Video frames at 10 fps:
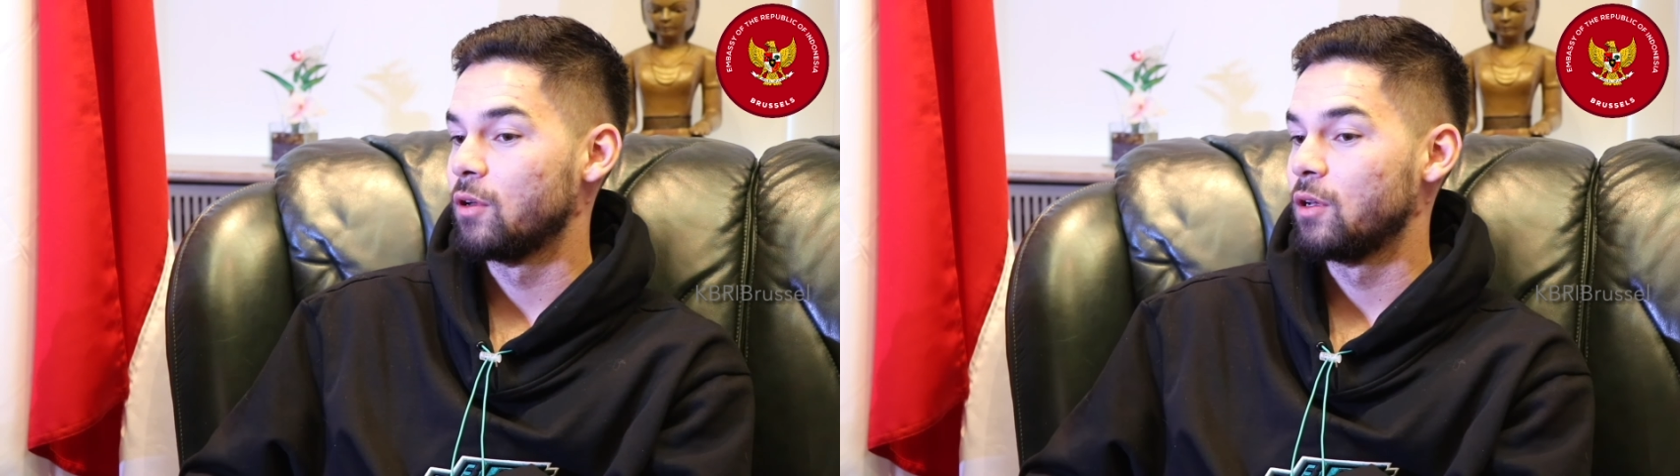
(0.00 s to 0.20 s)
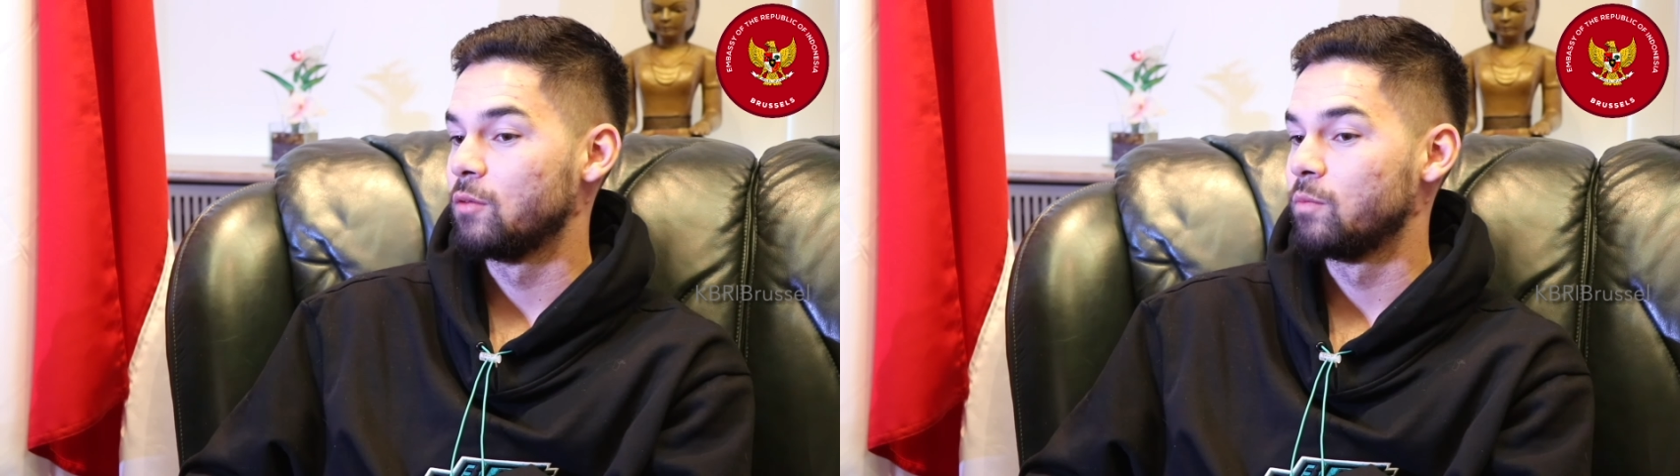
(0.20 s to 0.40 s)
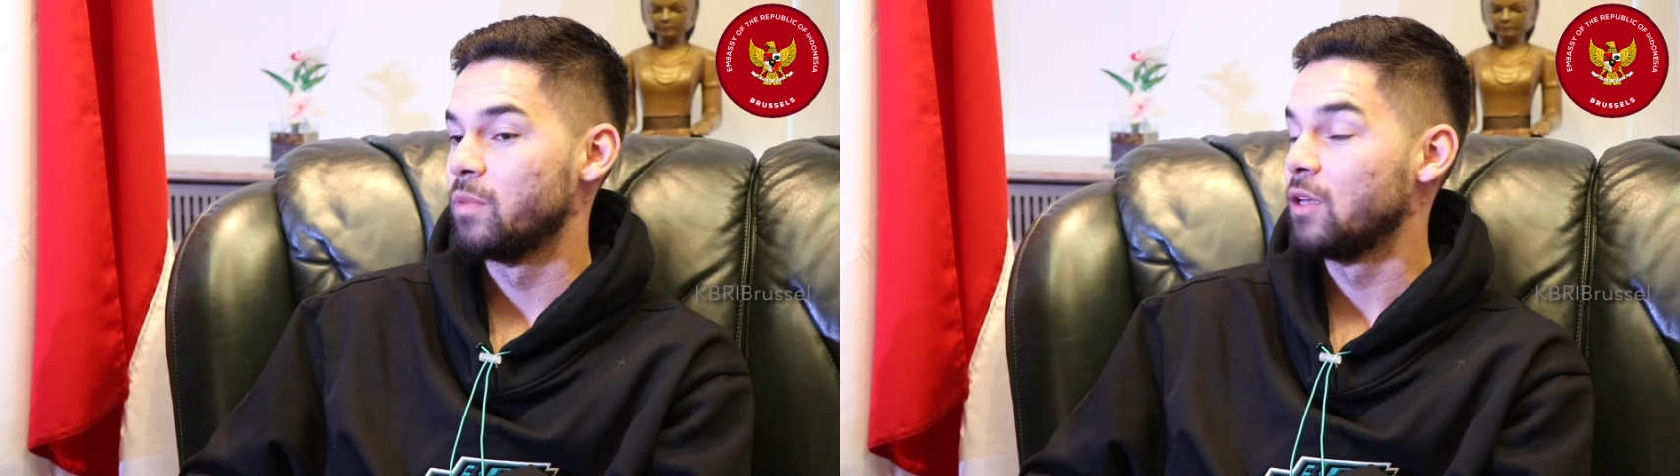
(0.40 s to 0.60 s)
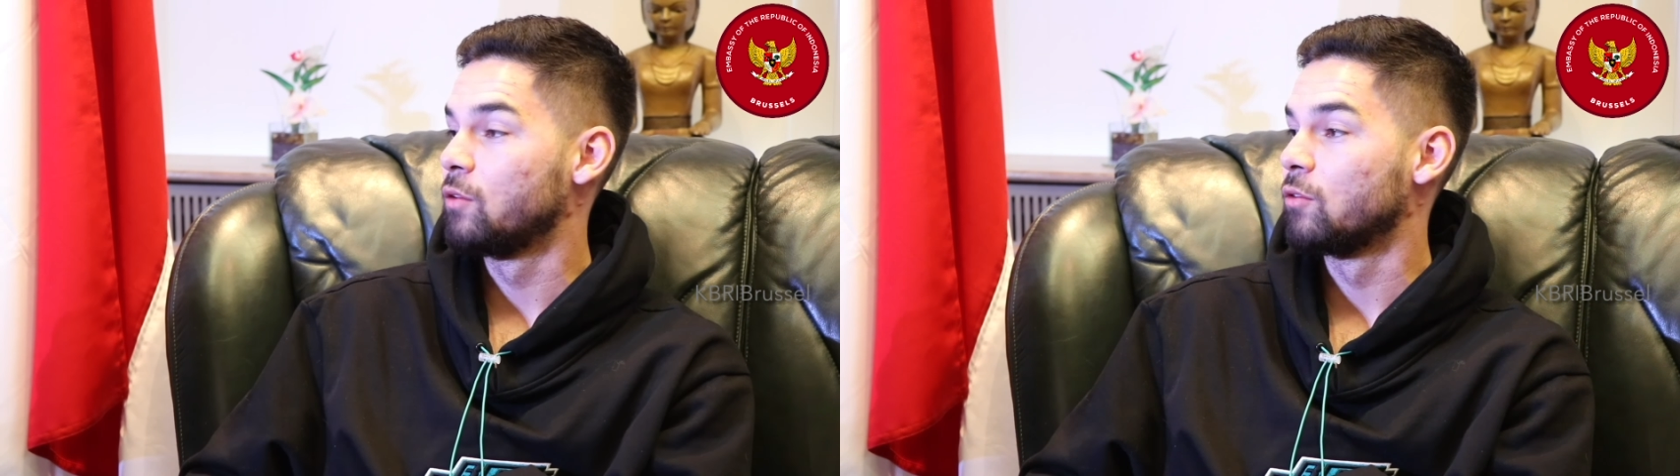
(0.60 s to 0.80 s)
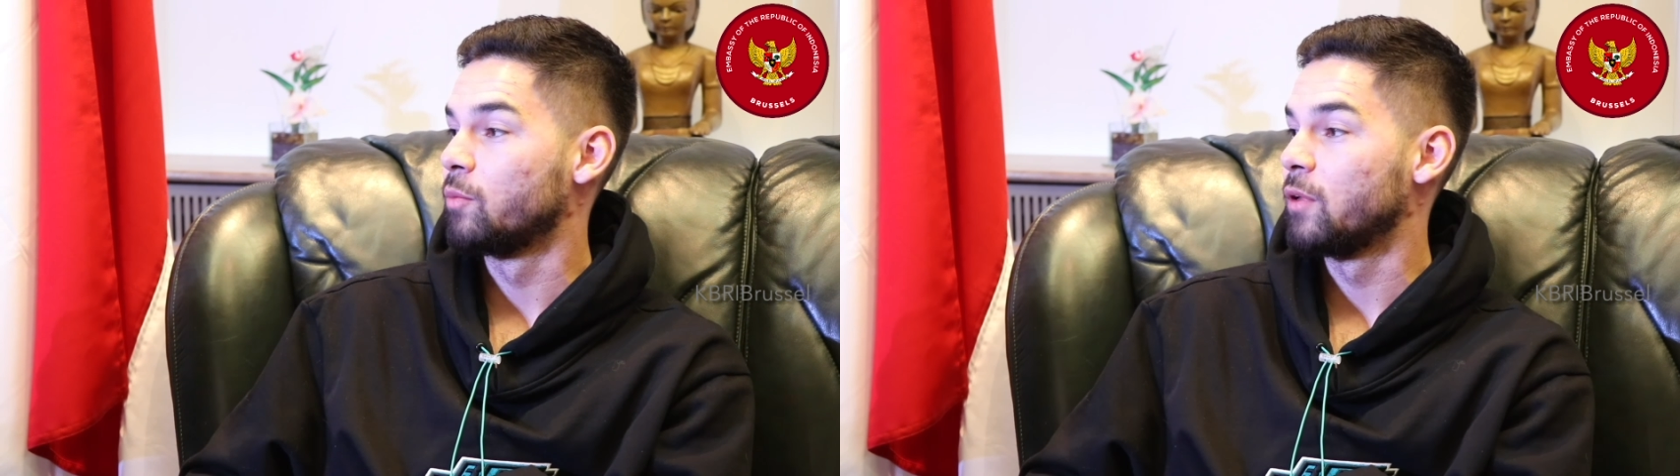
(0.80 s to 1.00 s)
in
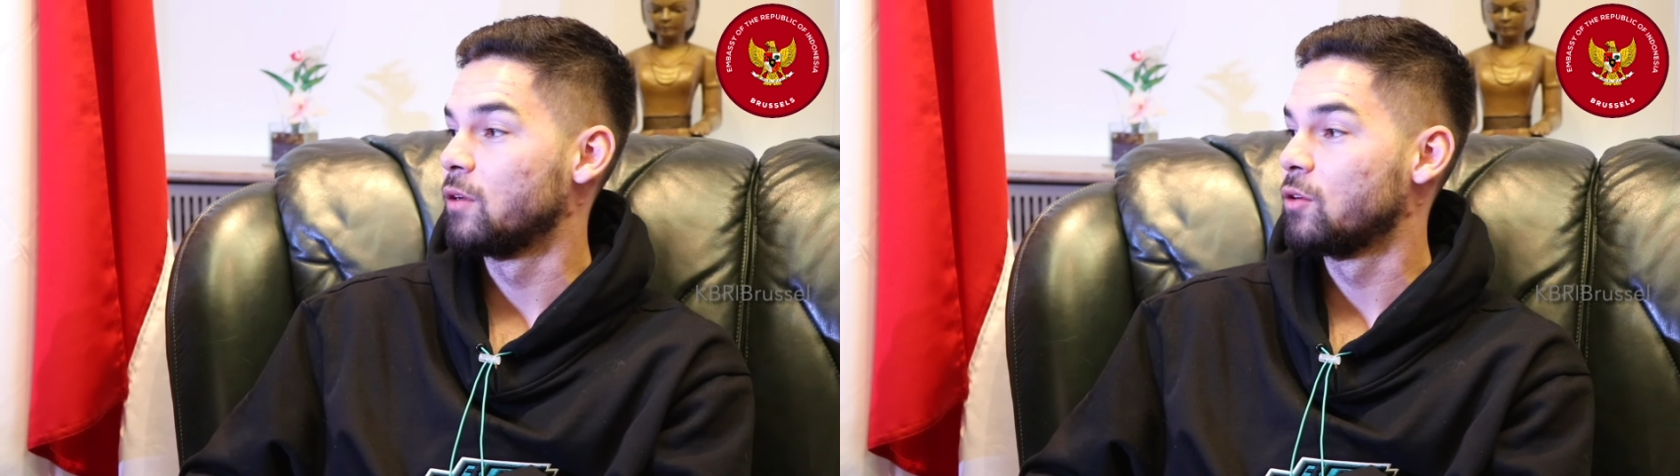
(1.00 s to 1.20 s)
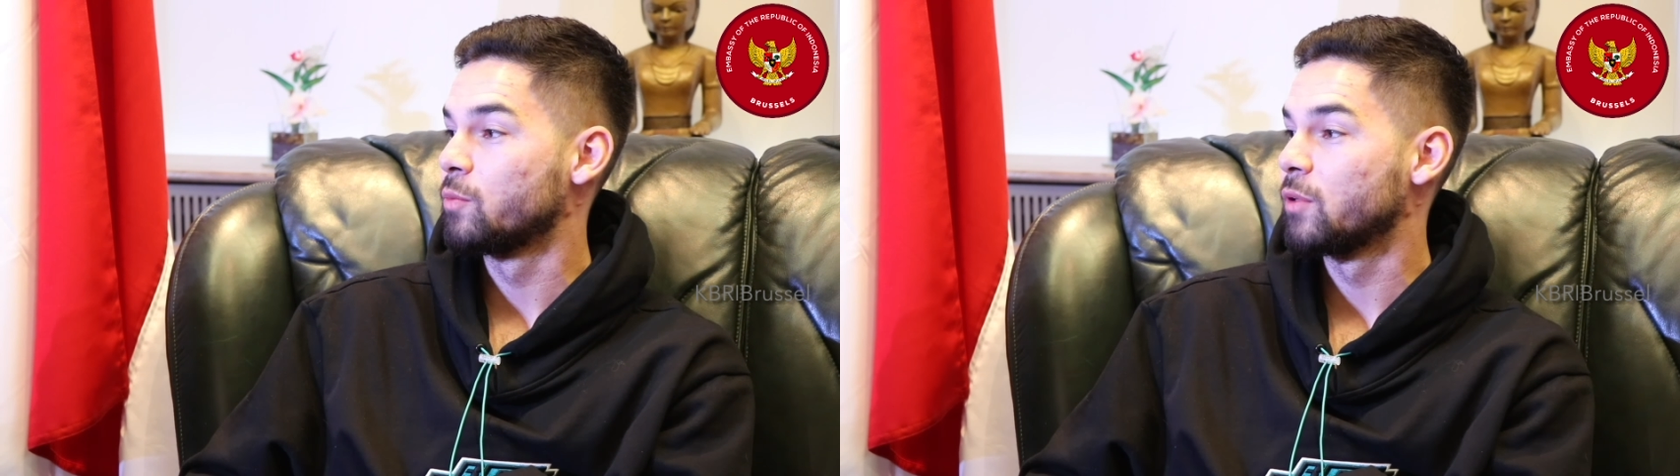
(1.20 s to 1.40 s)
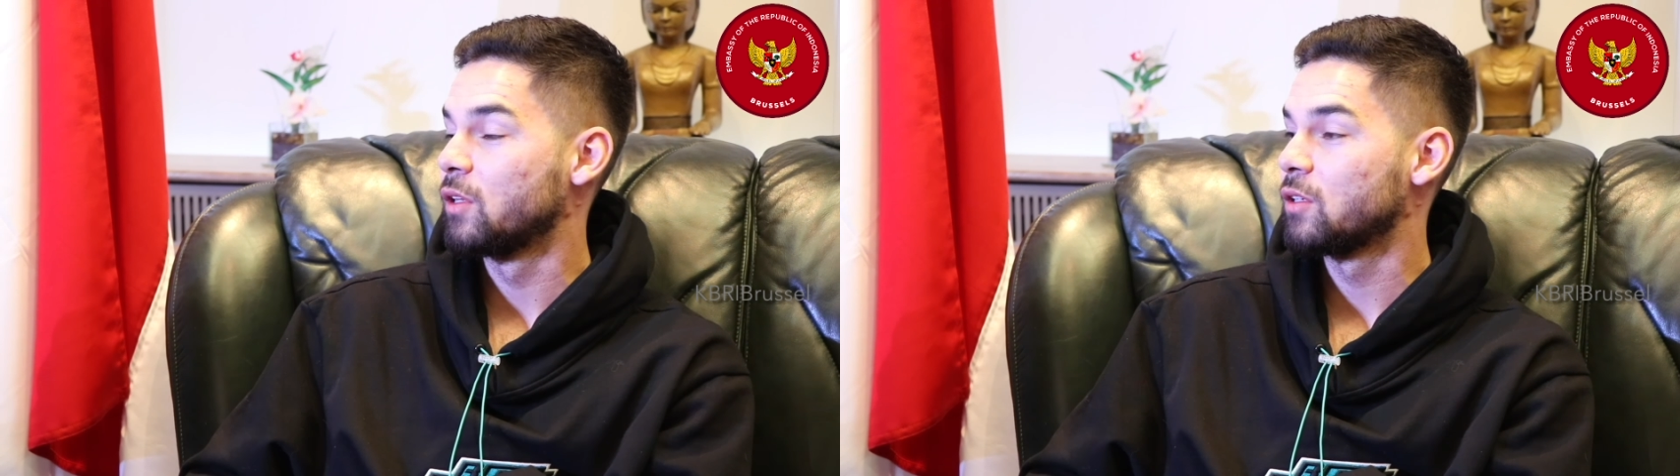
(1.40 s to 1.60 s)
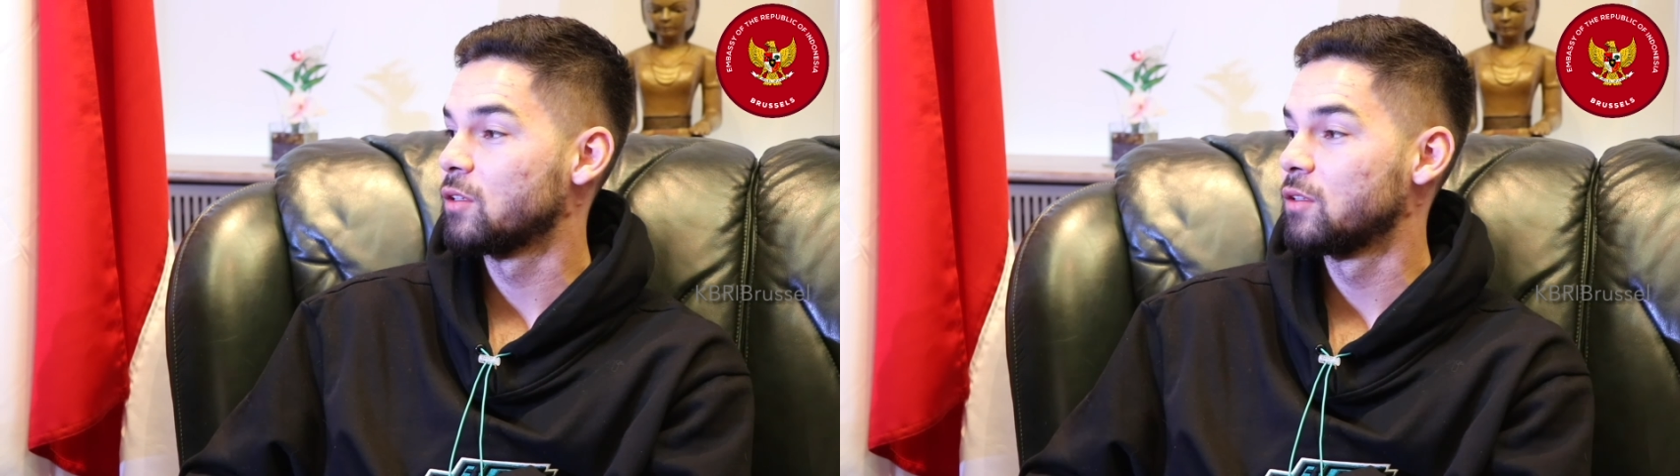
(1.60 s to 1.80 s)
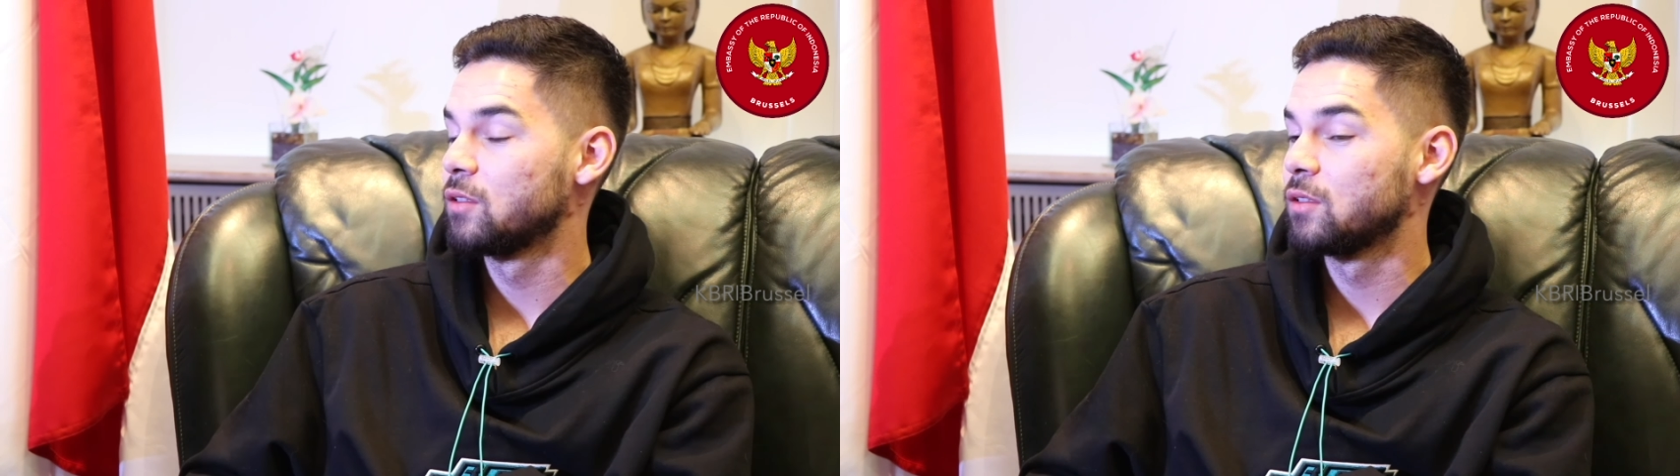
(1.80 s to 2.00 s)
big European
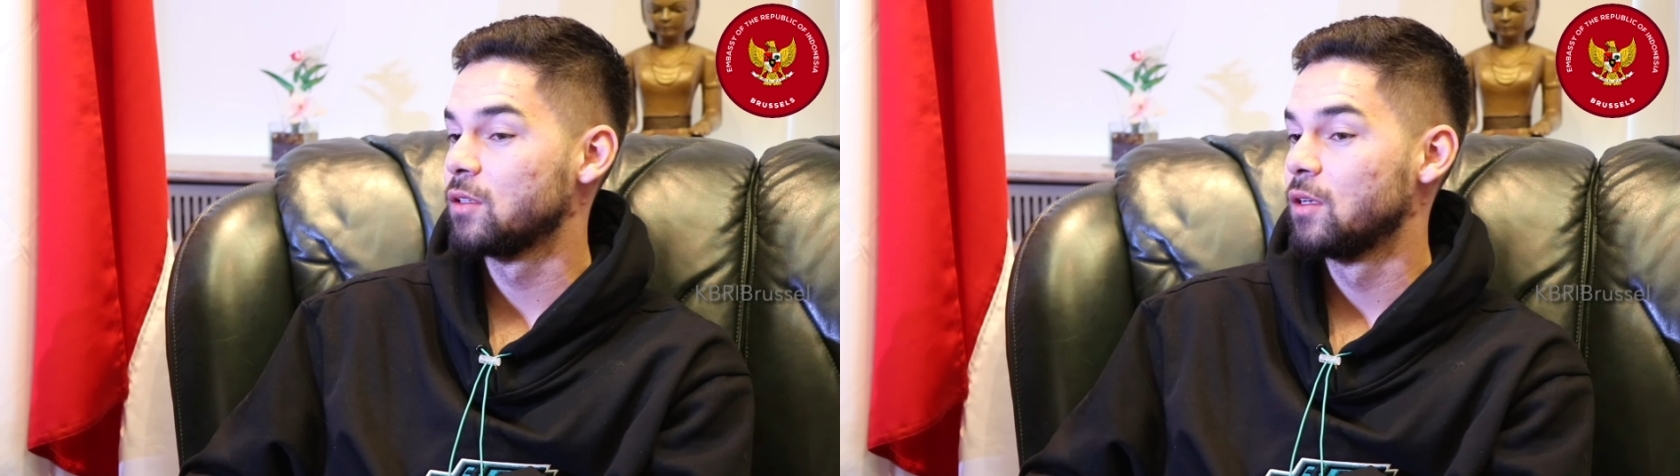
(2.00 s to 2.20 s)
competitions,